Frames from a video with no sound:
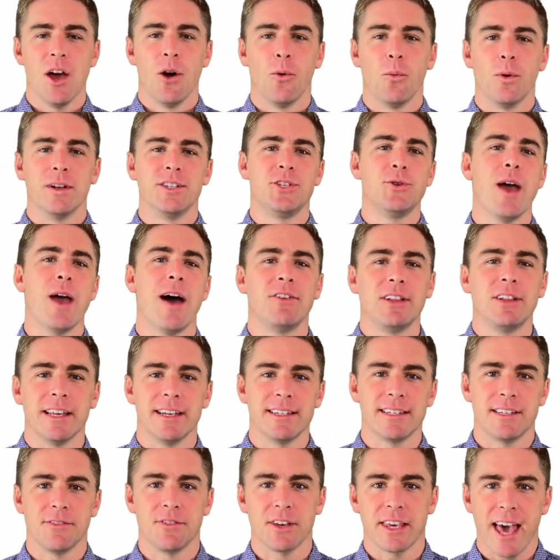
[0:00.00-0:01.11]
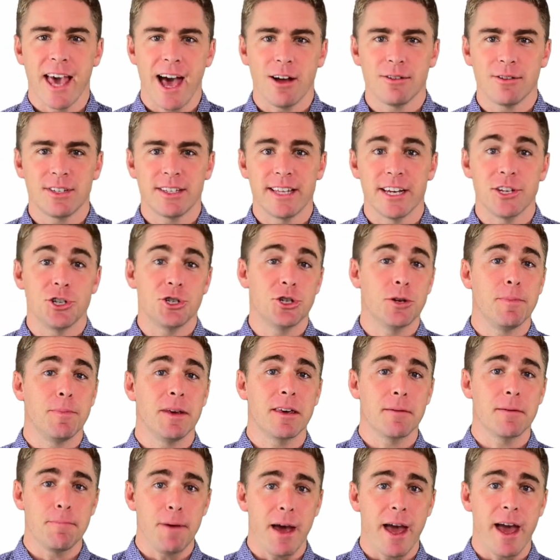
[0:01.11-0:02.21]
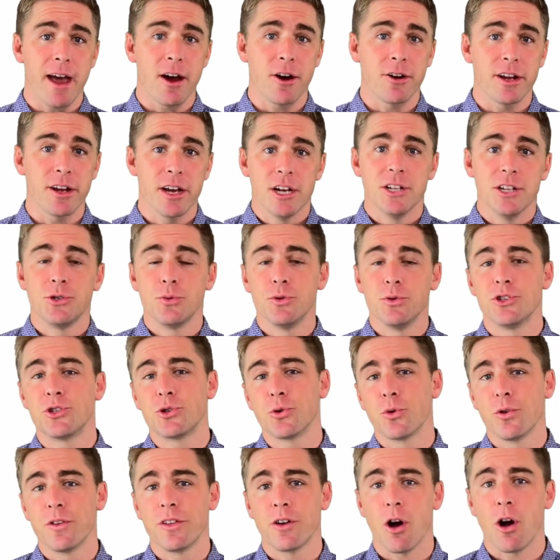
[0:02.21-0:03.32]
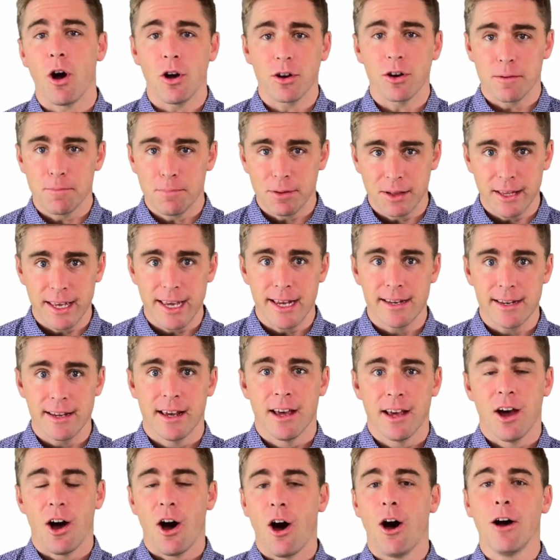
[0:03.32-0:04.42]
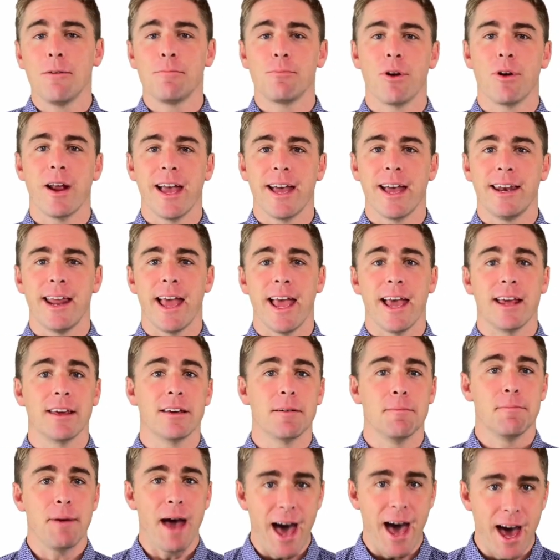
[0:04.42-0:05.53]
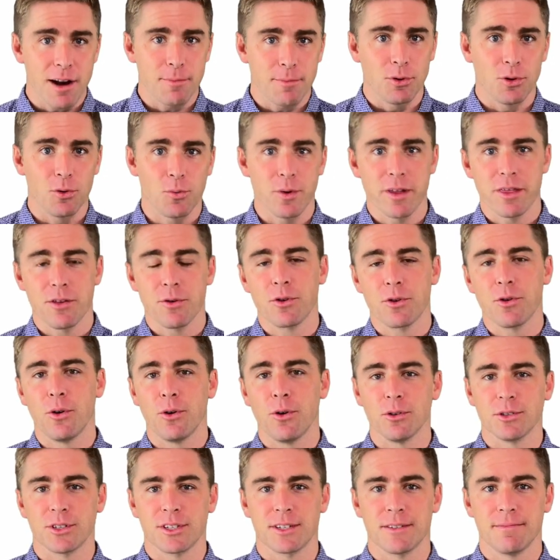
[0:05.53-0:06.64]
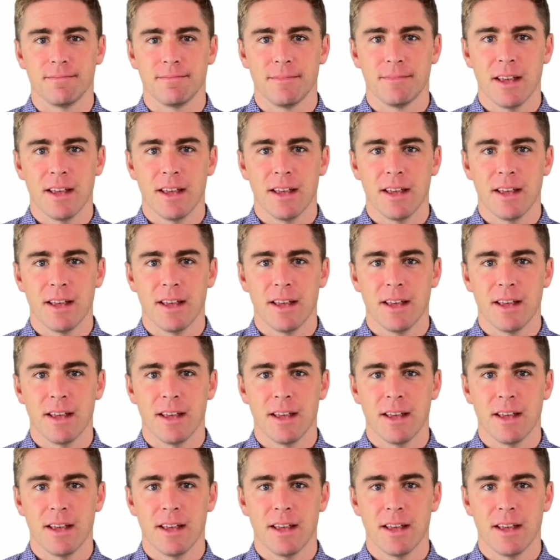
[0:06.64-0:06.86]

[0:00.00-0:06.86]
Once you have a list of accounts, they should be compared to ensure they're all complete, on brand, and compatible with your goals.